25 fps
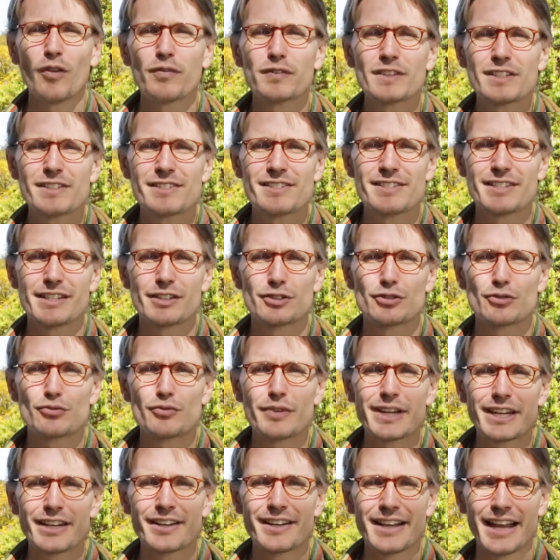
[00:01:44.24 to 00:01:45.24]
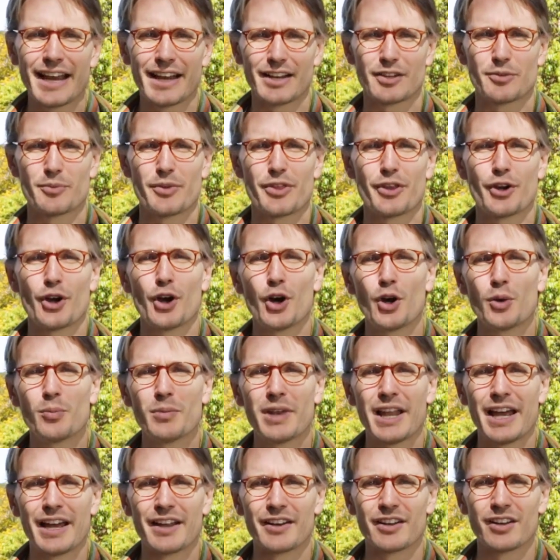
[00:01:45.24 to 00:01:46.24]
often seek to reconnect with their
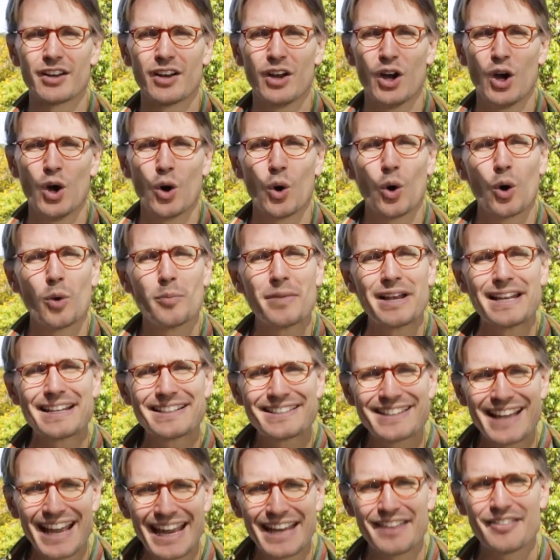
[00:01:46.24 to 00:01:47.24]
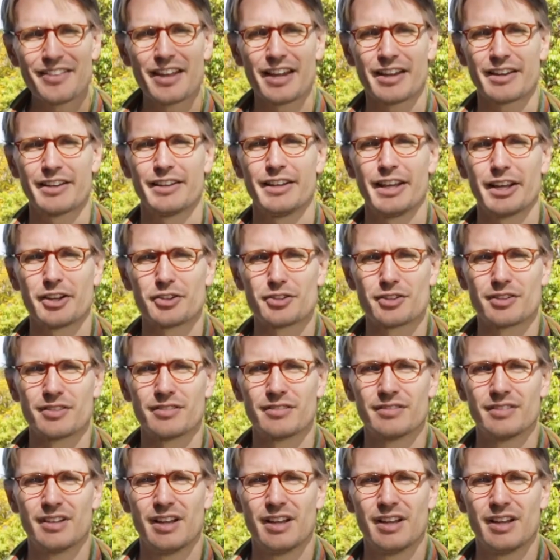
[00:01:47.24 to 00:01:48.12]
homeland or maintain that connection.